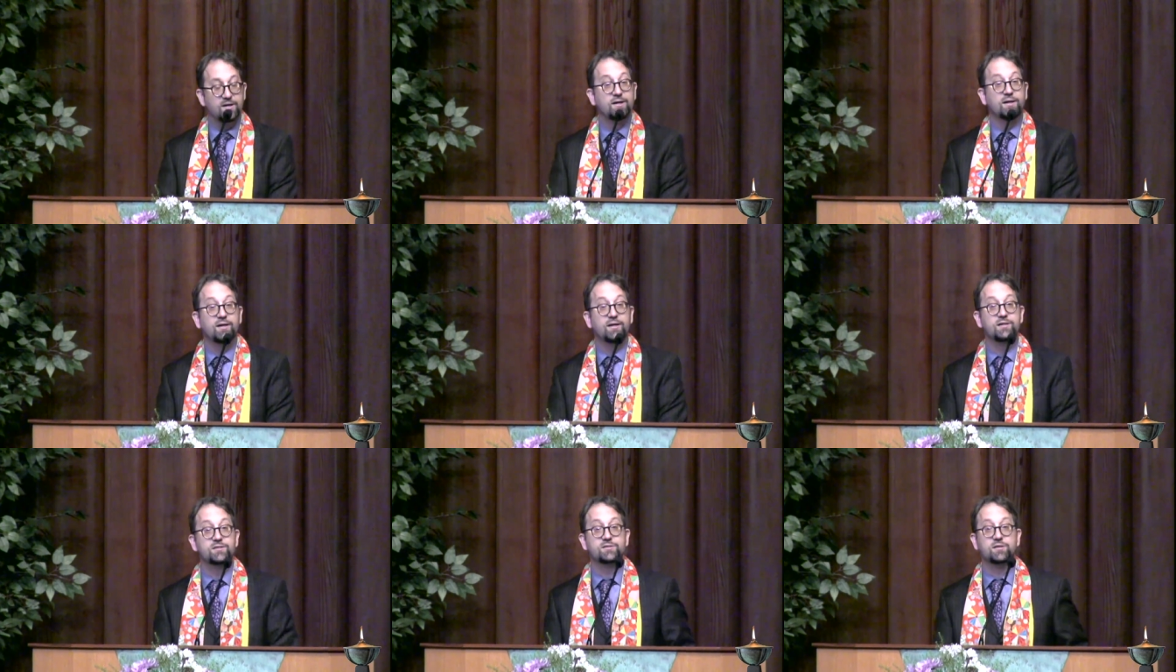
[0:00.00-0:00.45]

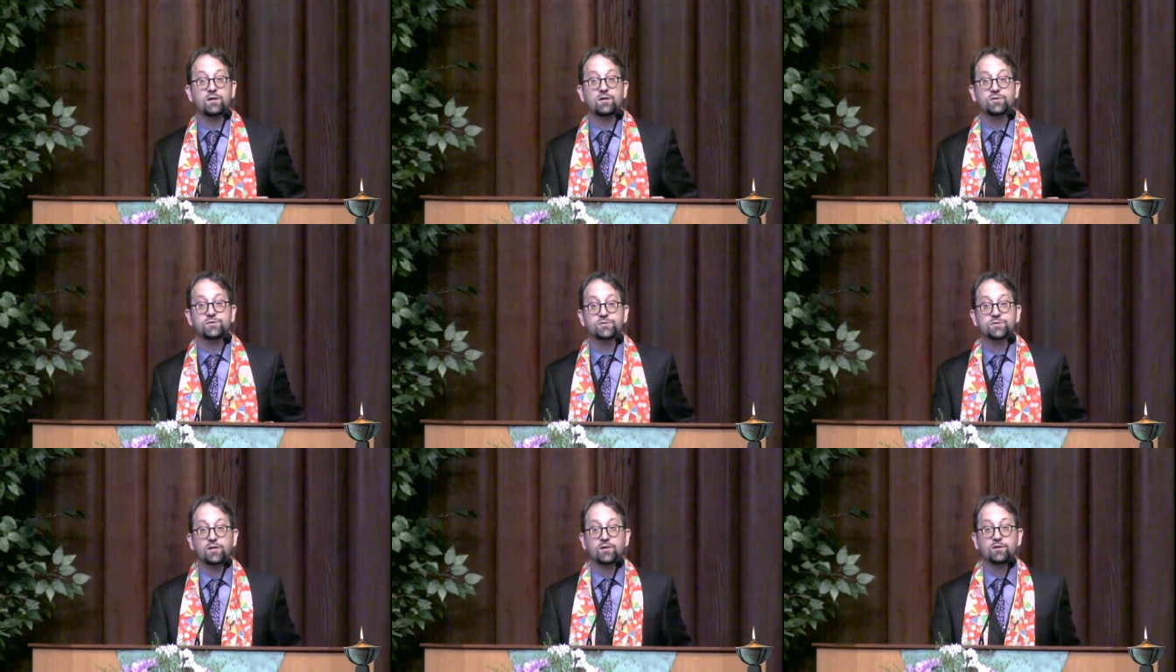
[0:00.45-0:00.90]
It is
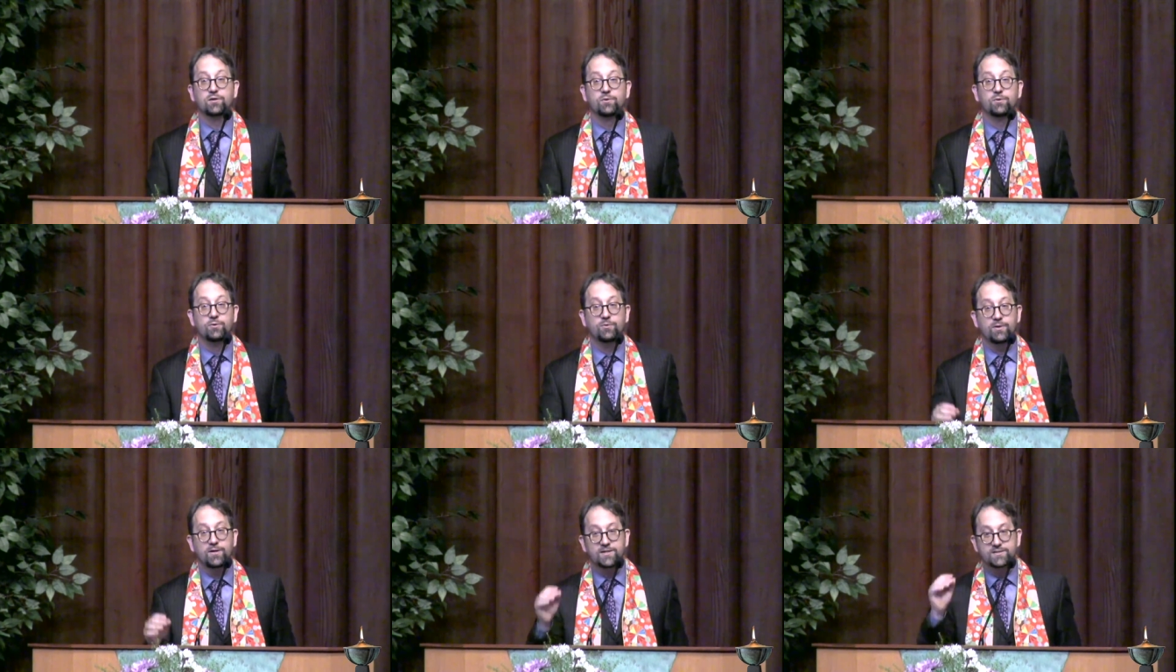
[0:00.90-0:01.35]

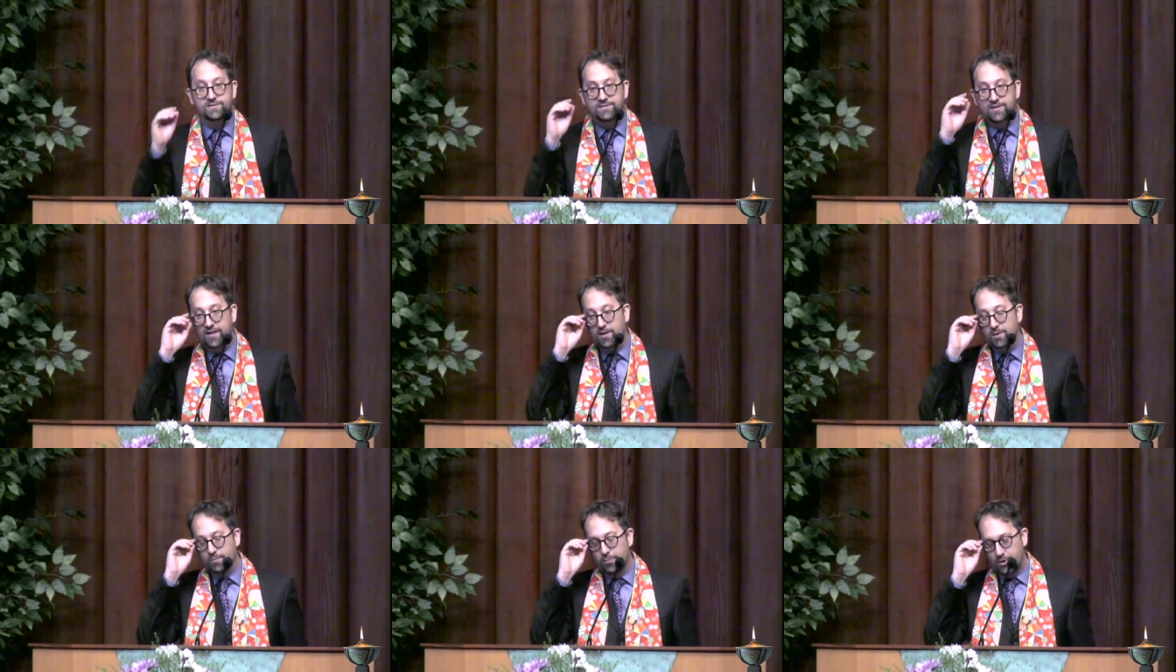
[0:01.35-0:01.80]
also a
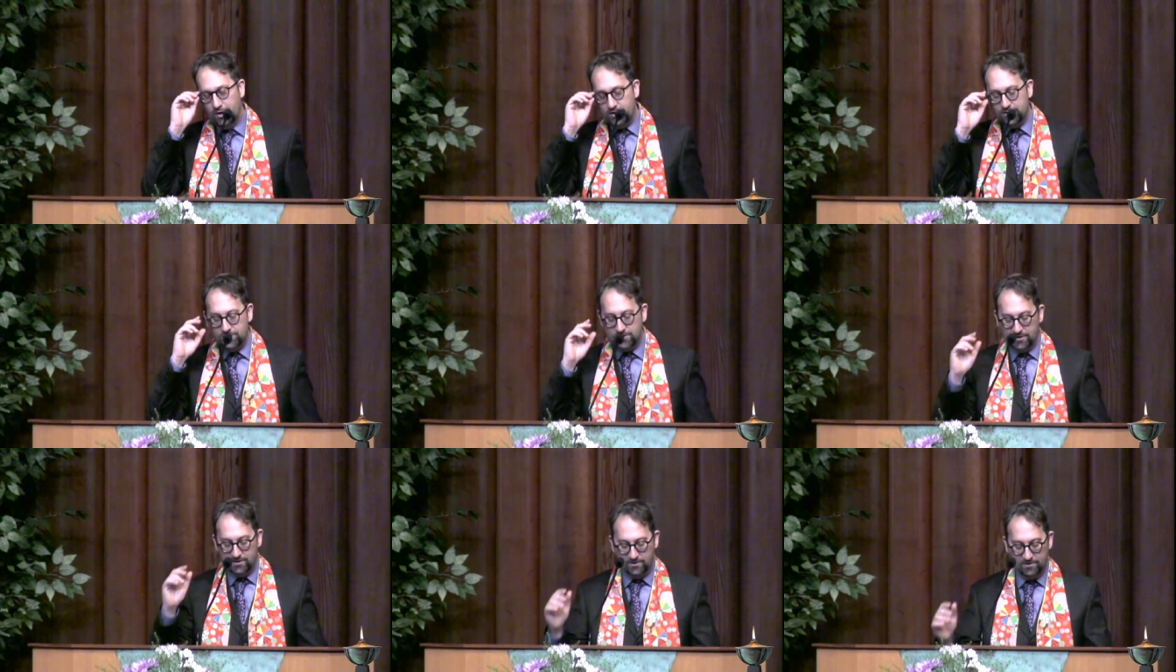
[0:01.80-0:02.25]

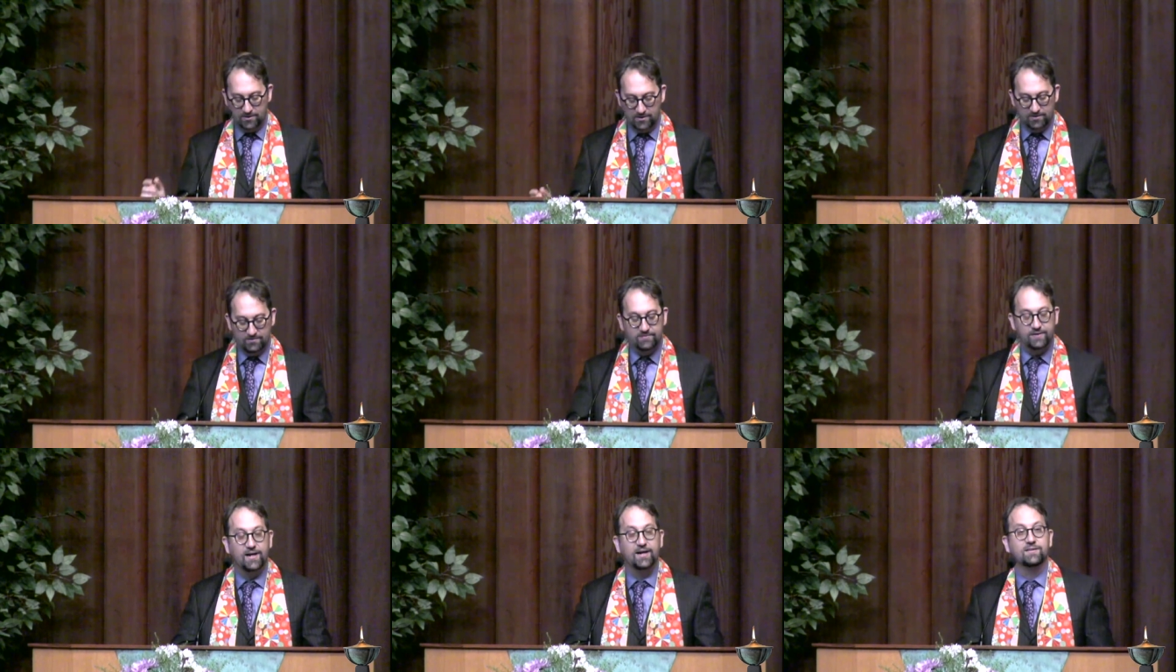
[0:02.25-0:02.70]
celebration
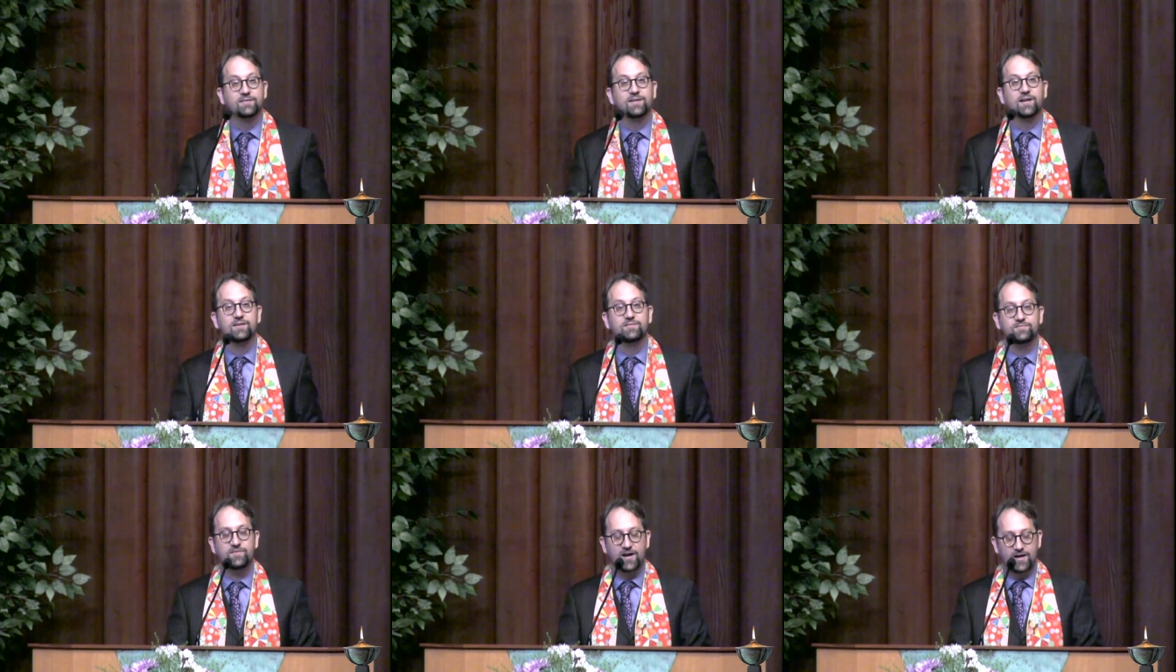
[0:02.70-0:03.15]
of
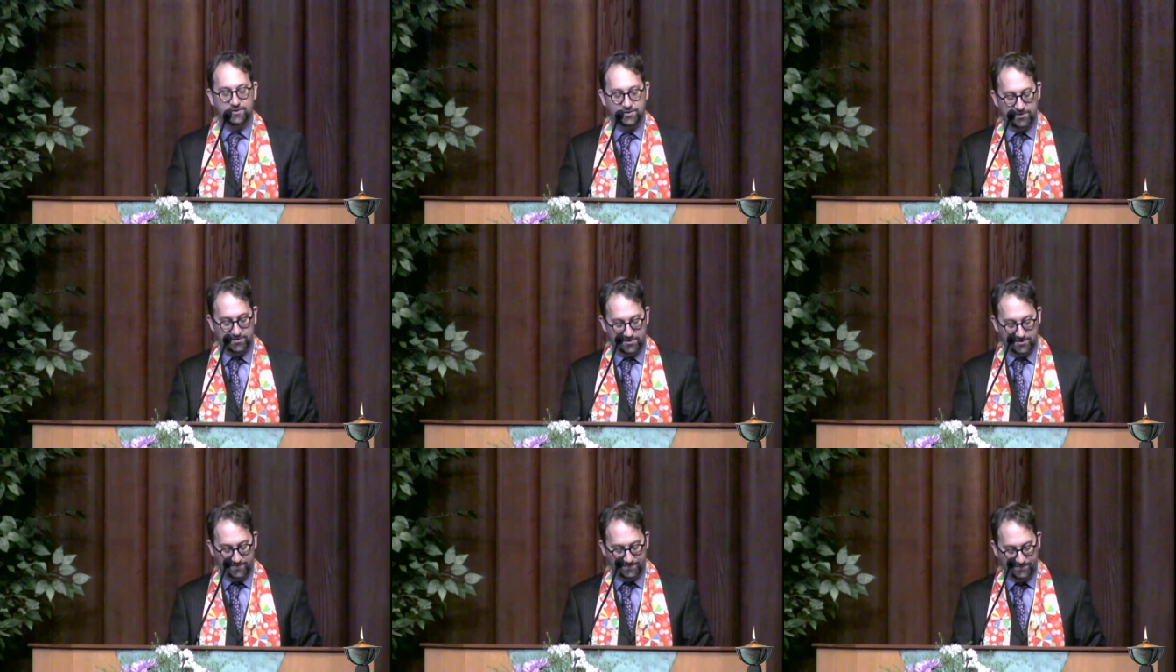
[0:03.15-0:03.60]

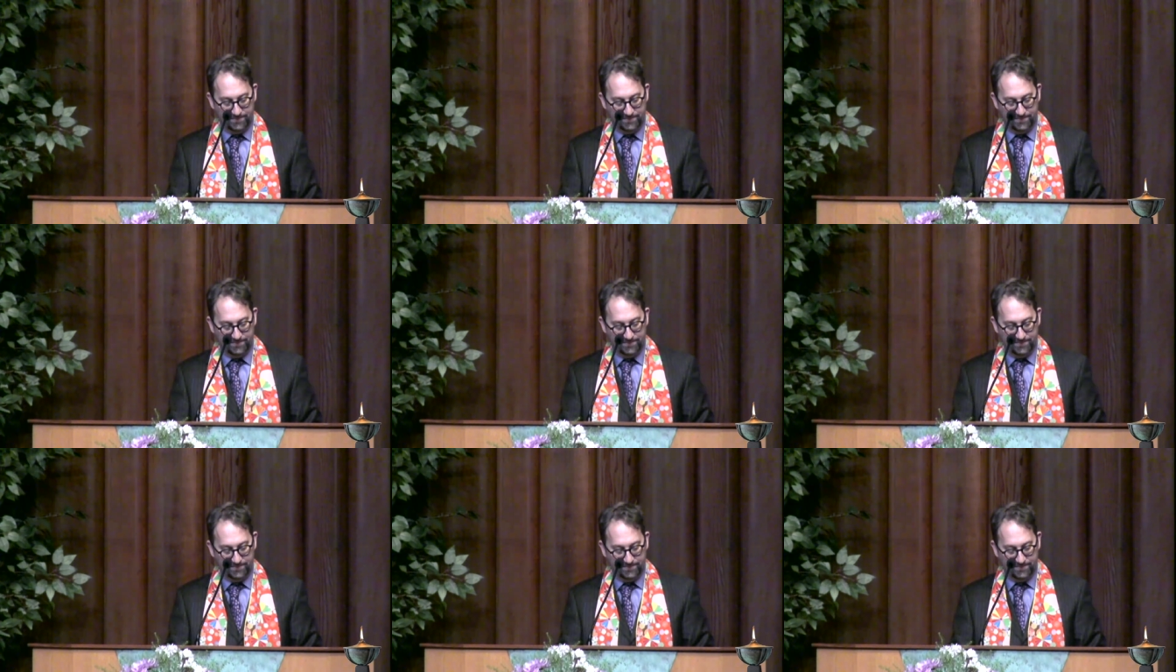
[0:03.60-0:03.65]
anti-fascism.